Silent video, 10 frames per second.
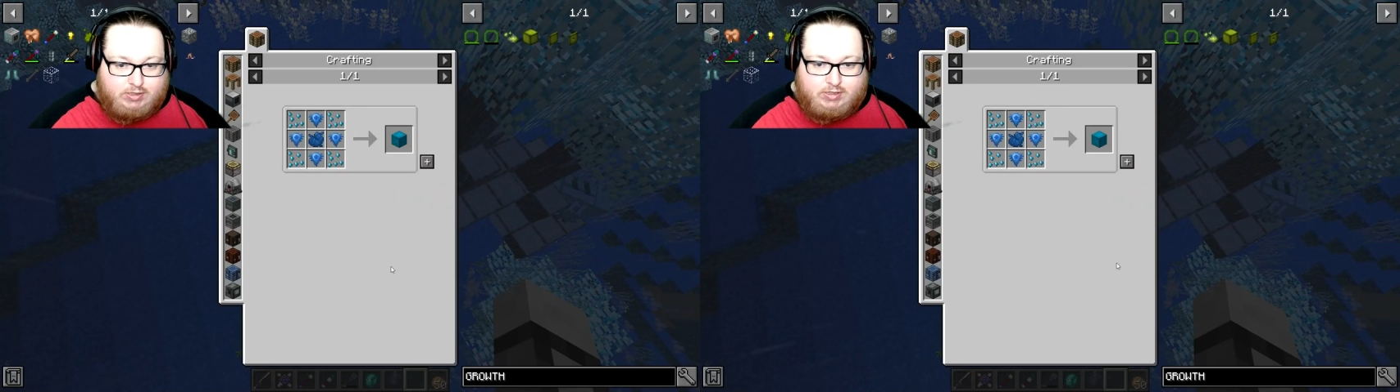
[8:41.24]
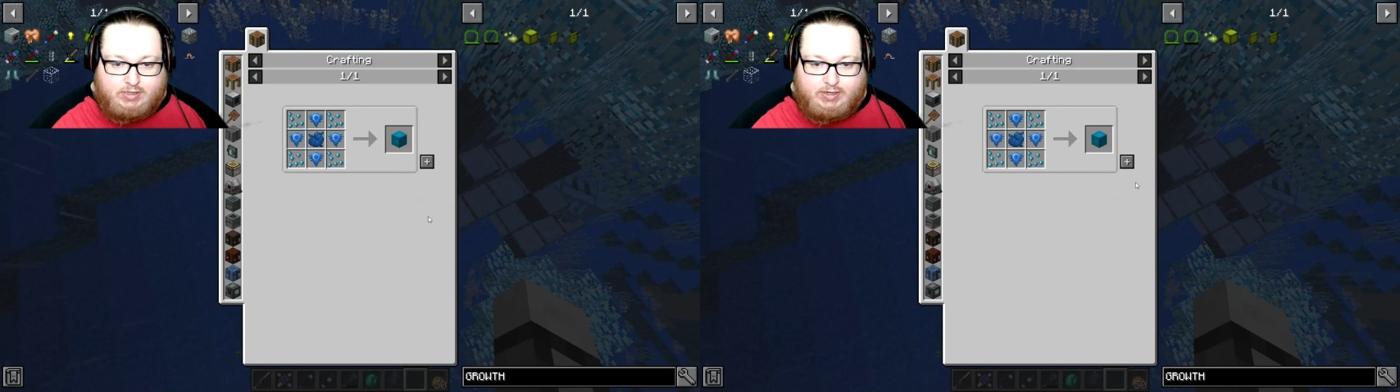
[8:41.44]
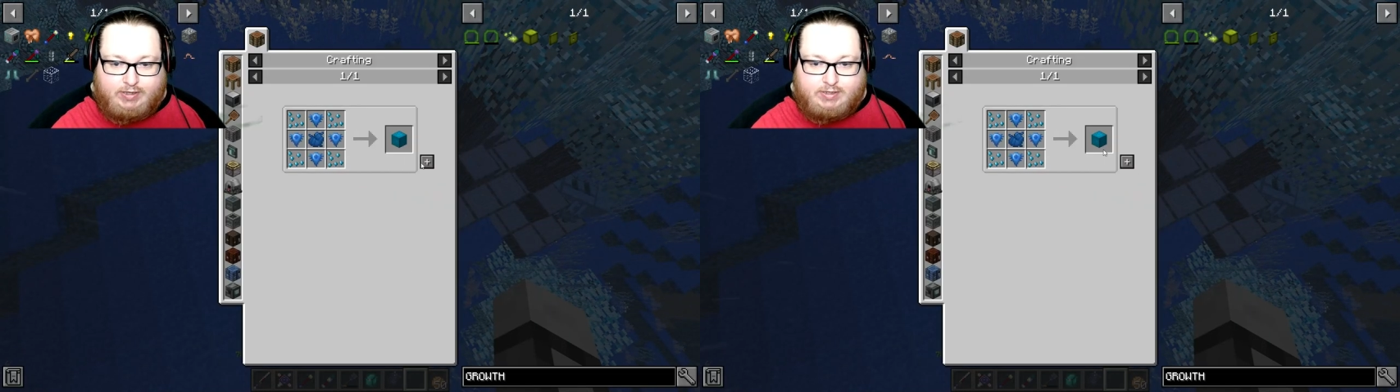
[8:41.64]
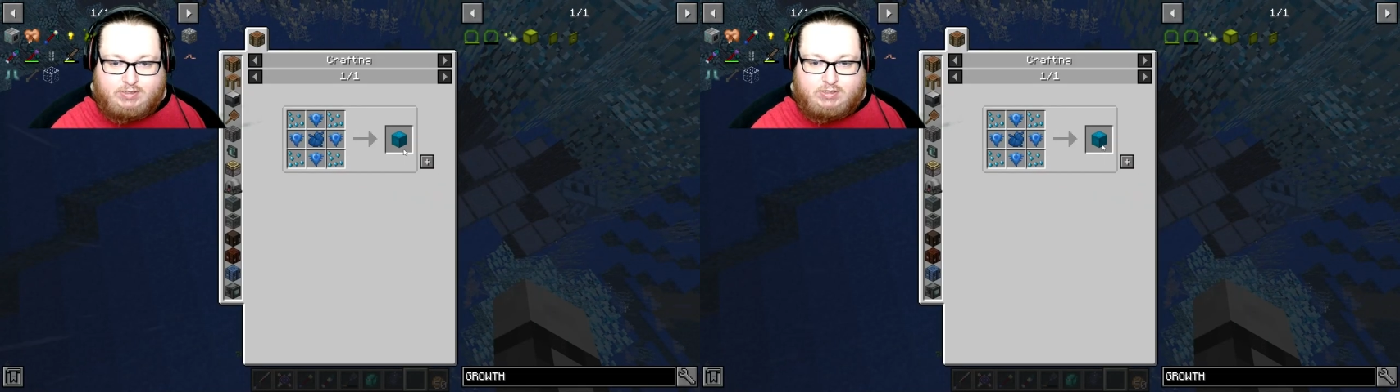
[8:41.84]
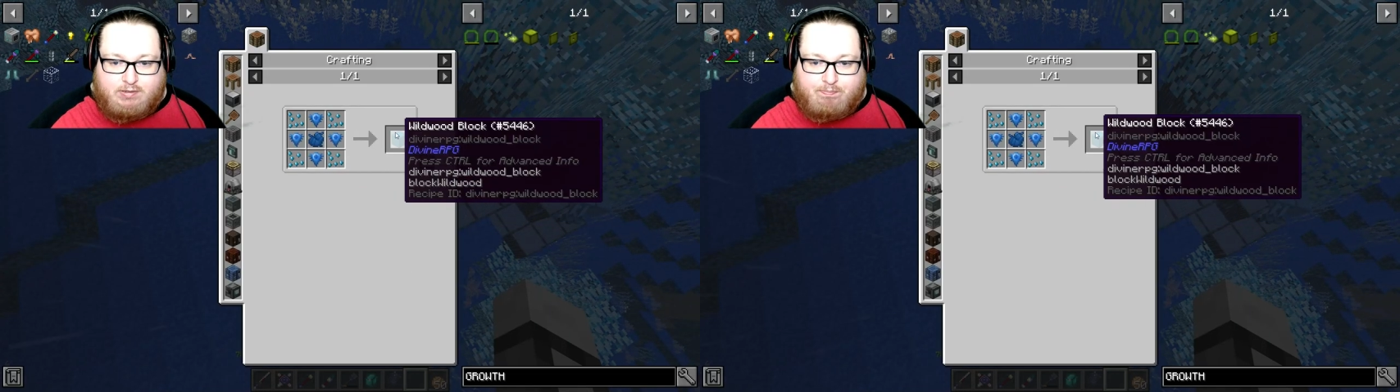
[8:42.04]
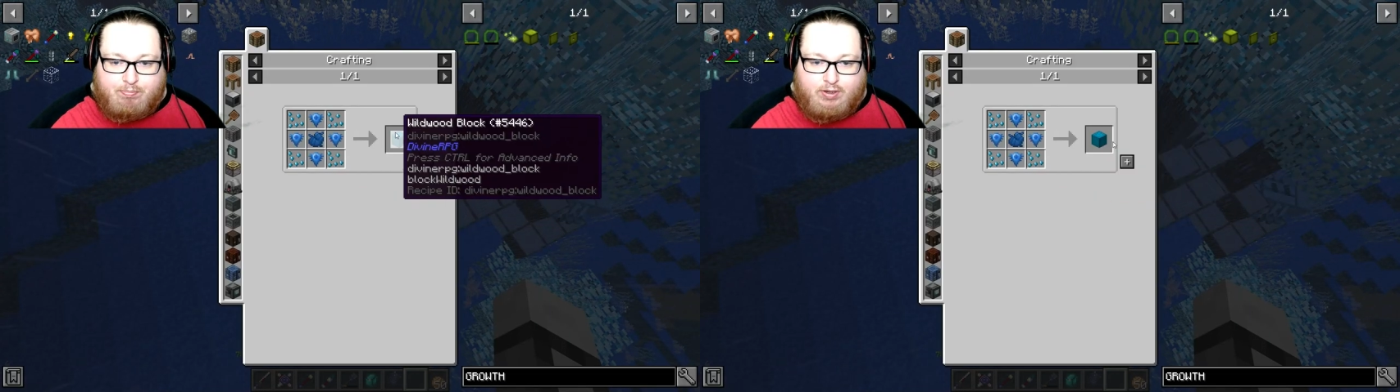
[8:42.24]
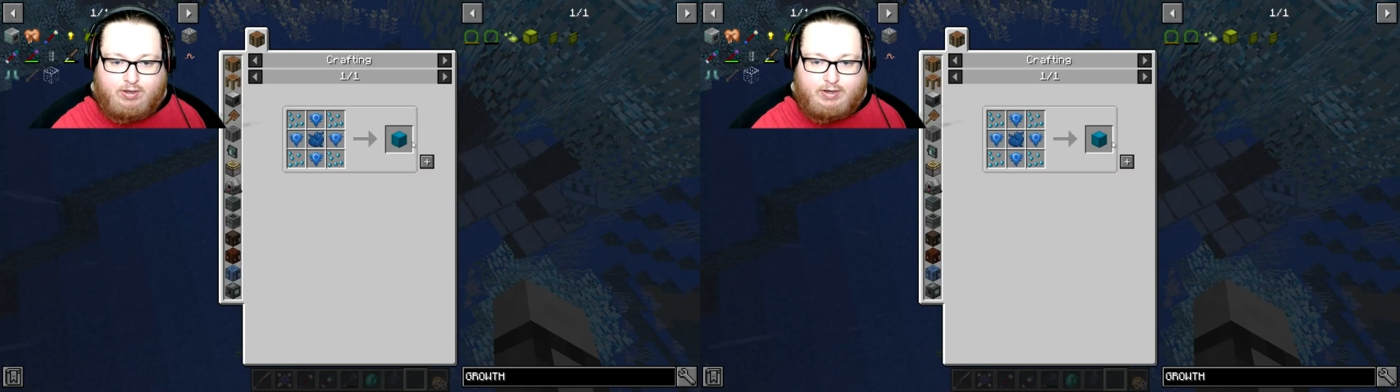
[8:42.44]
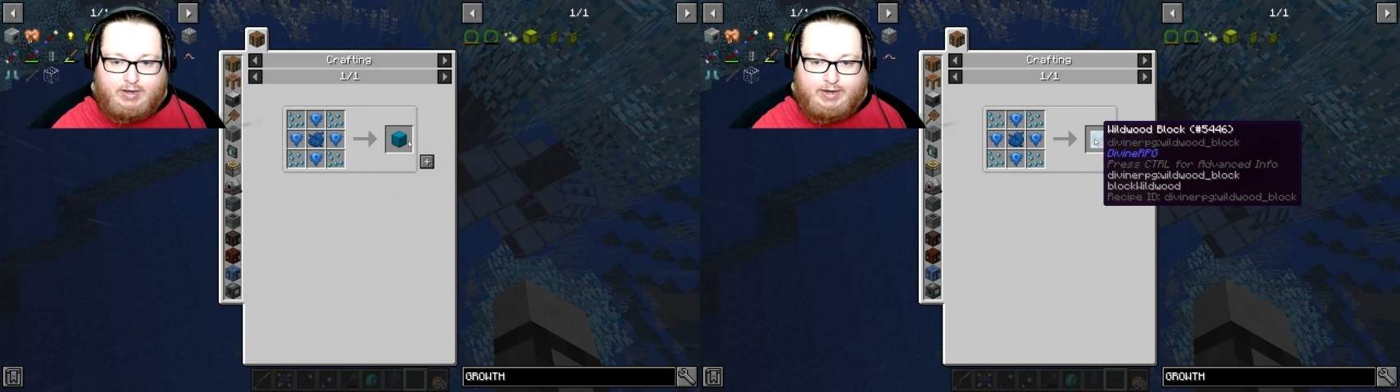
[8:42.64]
to see, this is the
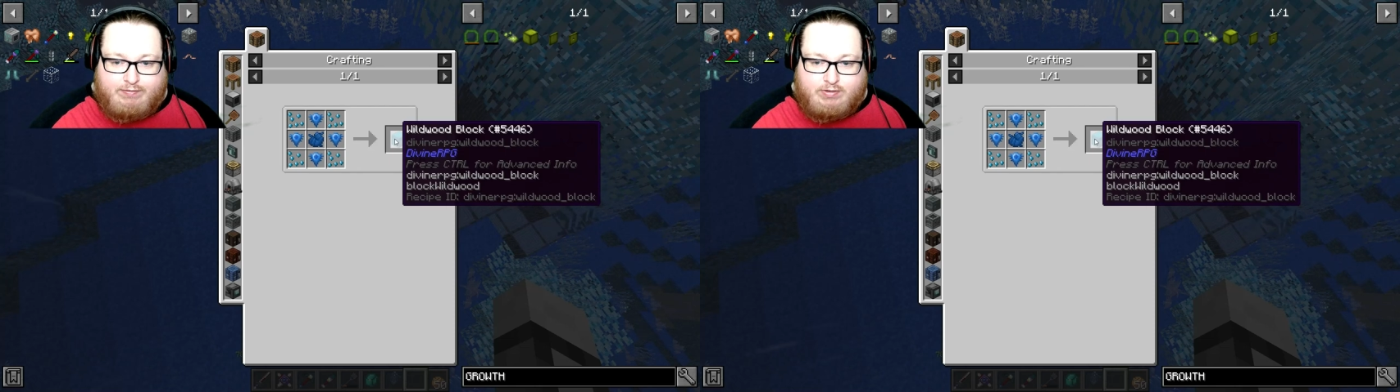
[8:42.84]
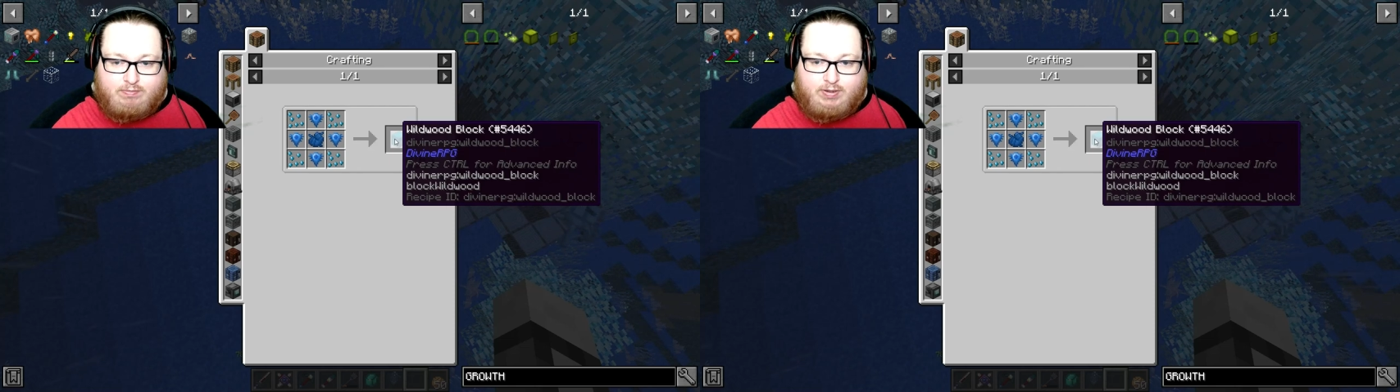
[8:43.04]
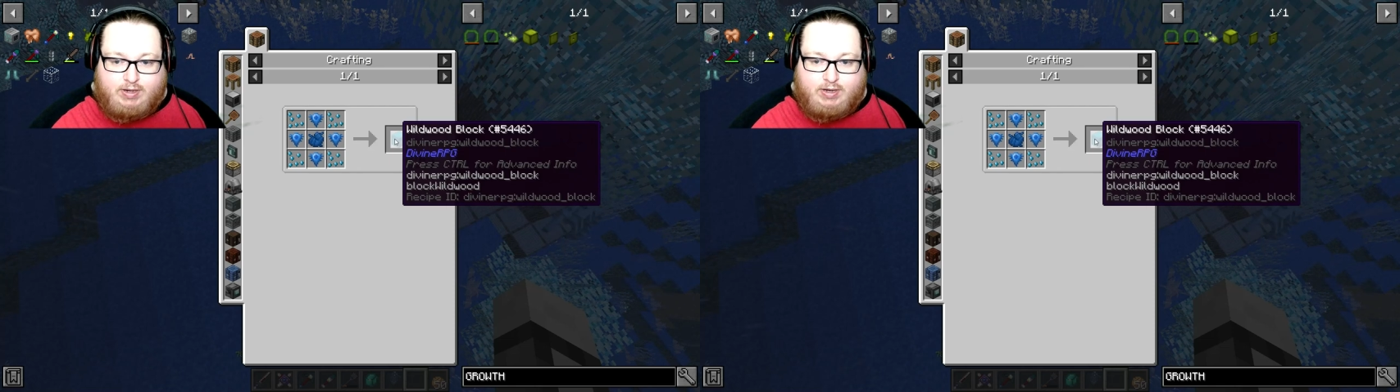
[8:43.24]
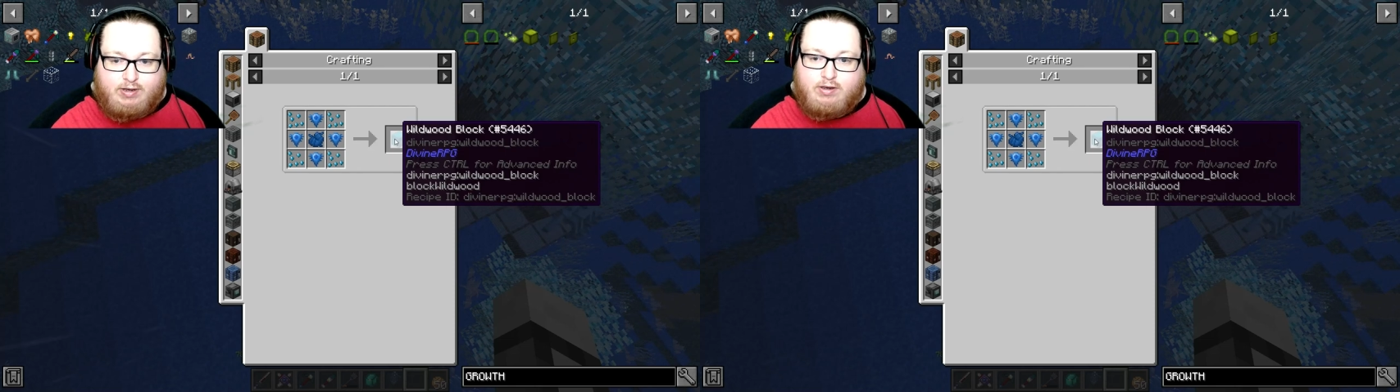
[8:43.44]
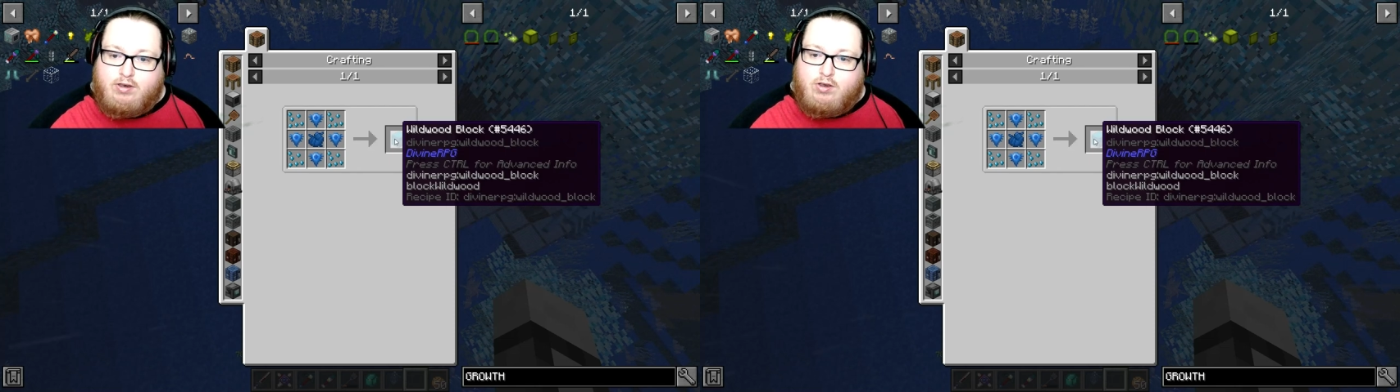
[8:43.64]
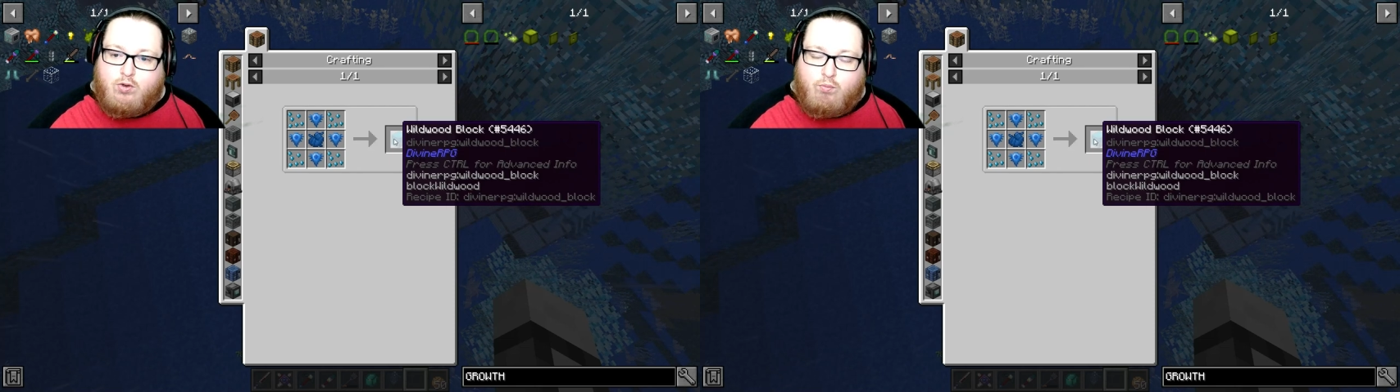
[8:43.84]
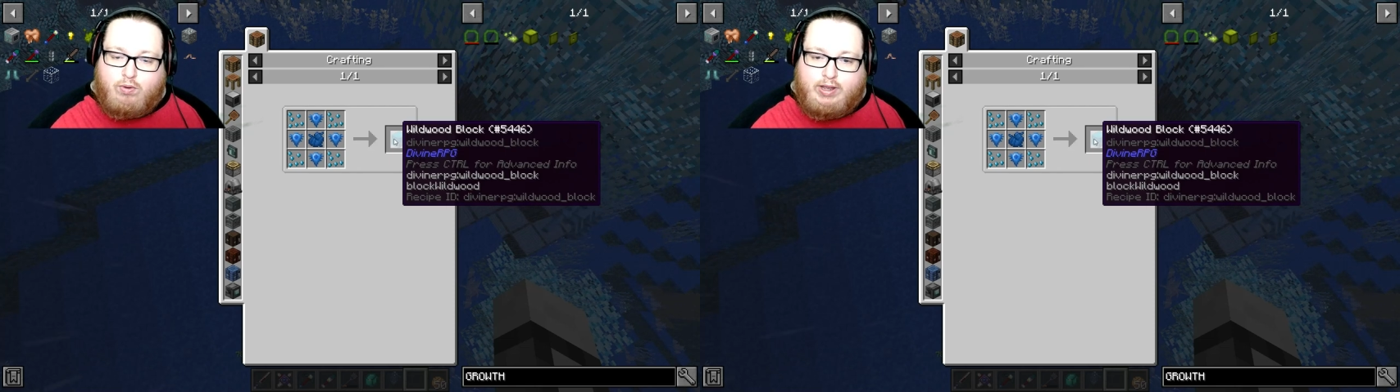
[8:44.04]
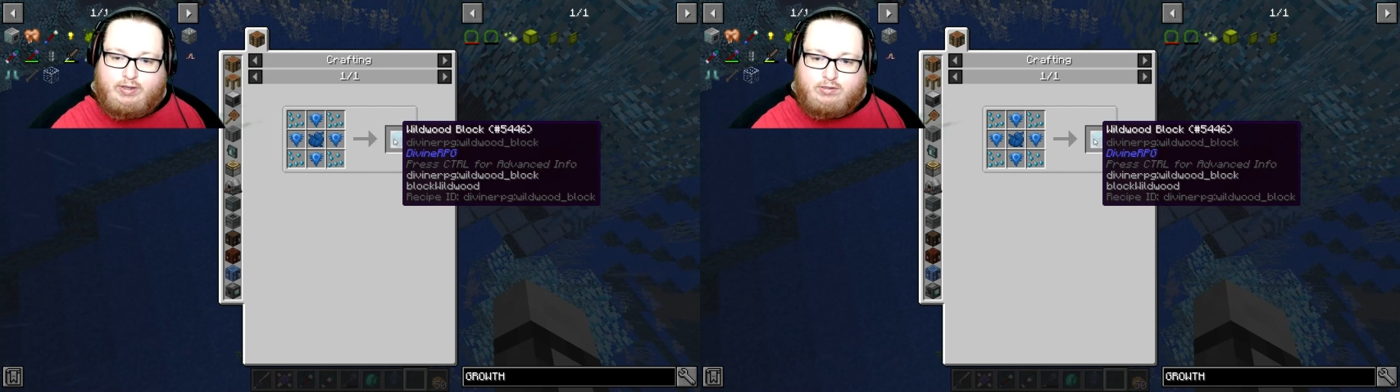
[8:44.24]
block I have to make.
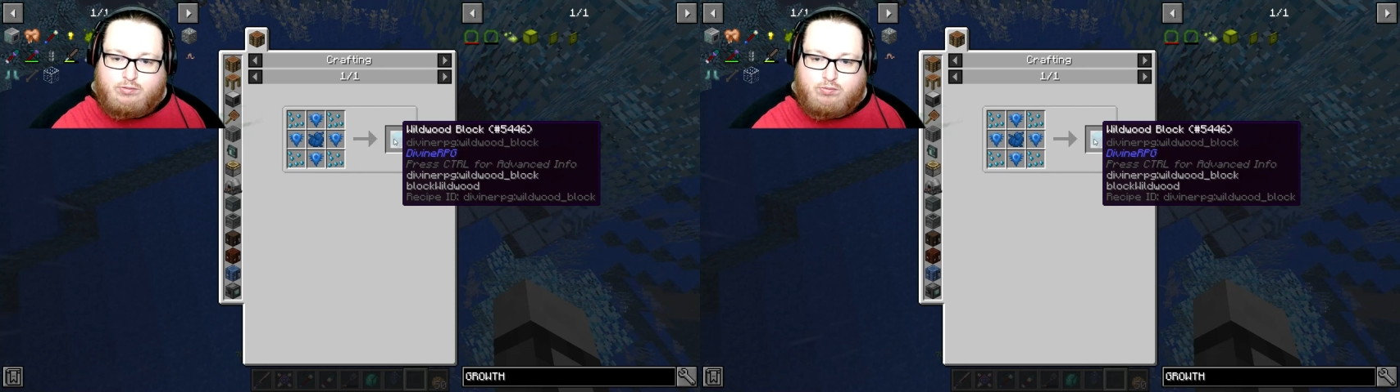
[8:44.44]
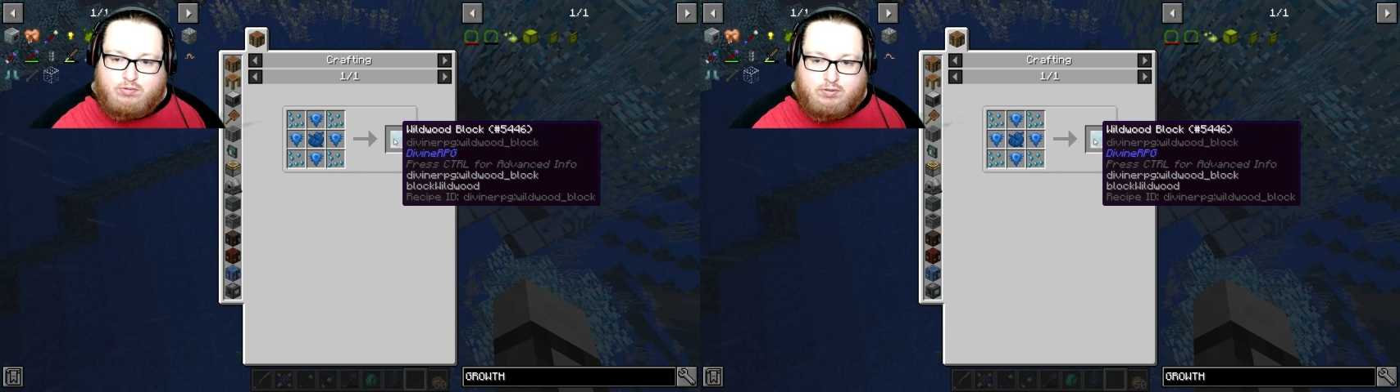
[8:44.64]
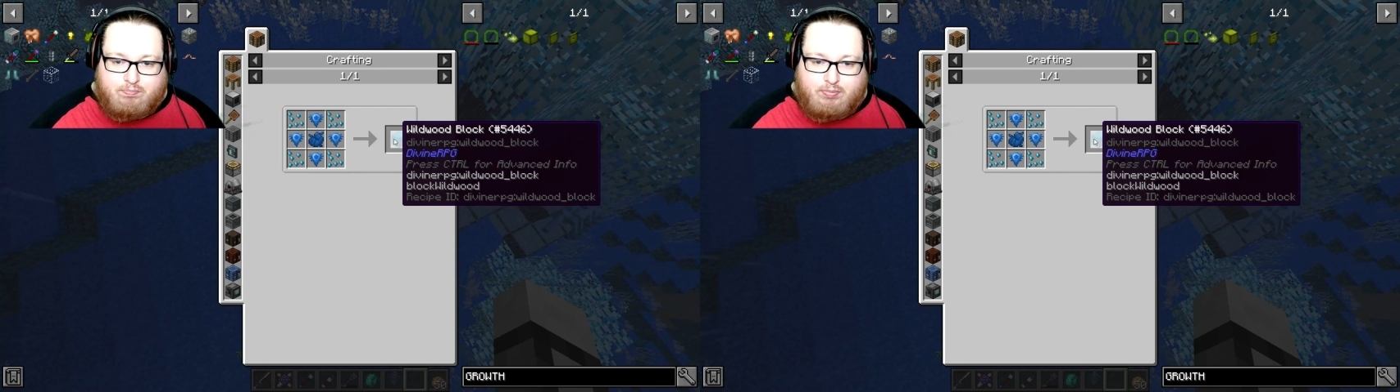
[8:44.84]
Wildwood.